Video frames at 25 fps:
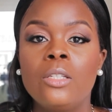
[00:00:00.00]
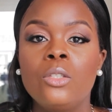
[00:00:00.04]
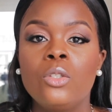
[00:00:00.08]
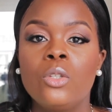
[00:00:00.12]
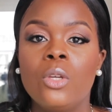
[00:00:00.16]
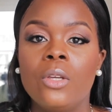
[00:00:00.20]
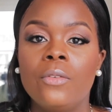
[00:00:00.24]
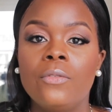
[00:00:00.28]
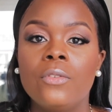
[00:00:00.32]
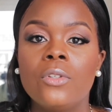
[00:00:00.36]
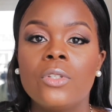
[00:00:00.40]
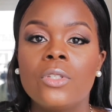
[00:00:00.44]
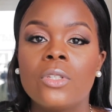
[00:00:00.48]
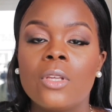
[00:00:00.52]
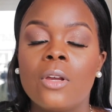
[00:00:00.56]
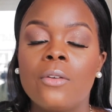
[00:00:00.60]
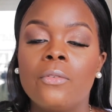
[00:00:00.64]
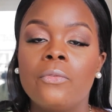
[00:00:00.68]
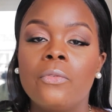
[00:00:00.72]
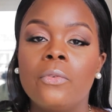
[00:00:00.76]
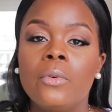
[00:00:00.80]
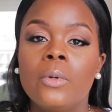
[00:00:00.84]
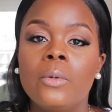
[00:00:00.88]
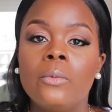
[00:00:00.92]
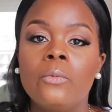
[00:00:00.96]
So if you're
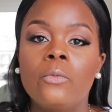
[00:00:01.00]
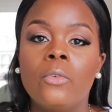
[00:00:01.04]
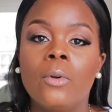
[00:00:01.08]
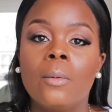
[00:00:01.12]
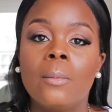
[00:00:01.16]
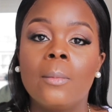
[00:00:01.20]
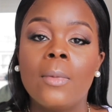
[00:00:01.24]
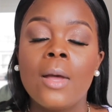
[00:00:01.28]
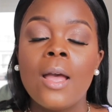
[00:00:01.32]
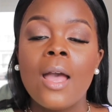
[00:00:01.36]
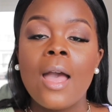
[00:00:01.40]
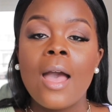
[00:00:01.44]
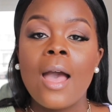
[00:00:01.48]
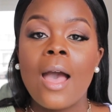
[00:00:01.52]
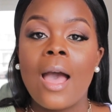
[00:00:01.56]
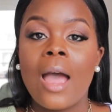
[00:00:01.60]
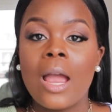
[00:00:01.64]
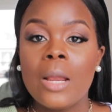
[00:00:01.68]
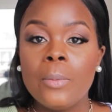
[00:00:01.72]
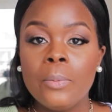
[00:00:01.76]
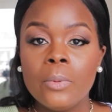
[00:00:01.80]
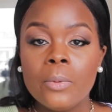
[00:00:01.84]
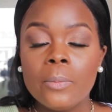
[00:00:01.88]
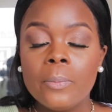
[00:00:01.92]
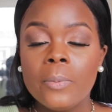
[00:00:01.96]
suffering from
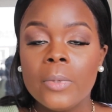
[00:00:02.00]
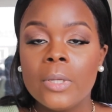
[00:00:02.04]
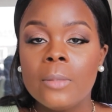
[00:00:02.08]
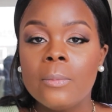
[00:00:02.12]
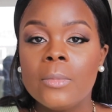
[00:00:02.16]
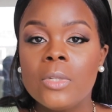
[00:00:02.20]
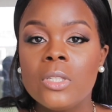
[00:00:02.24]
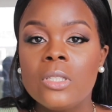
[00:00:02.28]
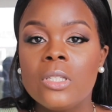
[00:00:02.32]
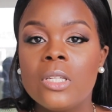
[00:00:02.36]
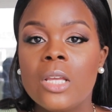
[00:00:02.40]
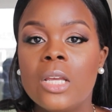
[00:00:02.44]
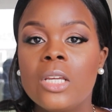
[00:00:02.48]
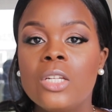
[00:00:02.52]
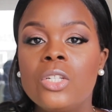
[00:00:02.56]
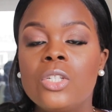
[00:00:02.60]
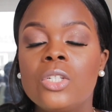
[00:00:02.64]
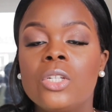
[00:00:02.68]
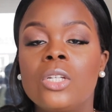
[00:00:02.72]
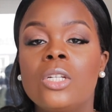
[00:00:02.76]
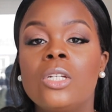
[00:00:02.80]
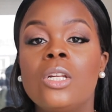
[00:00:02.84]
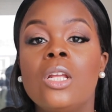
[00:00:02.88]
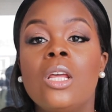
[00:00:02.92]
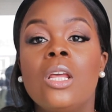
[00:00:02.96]

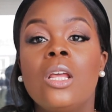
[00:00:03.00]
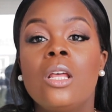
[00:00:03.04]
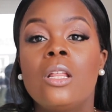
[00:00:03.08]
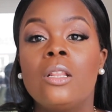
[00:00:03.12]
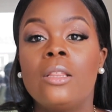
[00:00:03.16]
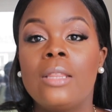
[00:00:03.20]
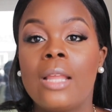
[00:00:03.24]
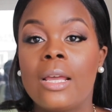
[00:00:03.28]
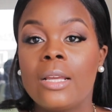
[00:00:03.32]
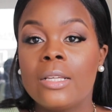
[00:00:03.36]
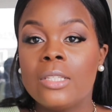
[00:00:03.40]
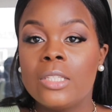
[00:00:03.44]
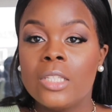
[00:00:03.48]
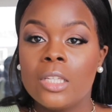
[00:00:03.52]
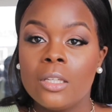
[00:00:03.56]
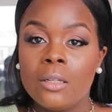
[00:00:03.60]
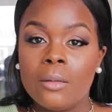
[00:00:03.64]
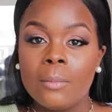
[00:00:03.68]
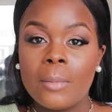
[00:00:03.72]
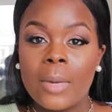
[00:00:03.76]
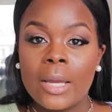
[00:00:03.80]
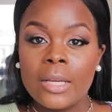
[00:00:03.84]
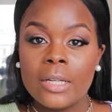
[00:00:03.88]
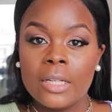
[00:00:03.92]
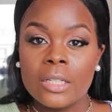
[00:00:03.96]
hyperpigmentation,
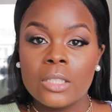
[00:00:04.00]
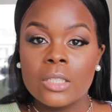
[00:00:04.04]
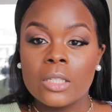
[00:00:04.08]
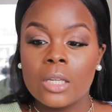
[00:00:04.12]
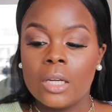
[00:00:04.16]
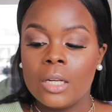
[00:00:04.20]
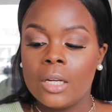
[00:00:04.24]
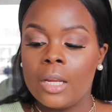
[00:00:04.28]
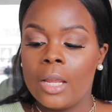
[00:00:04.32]
niacinamide is going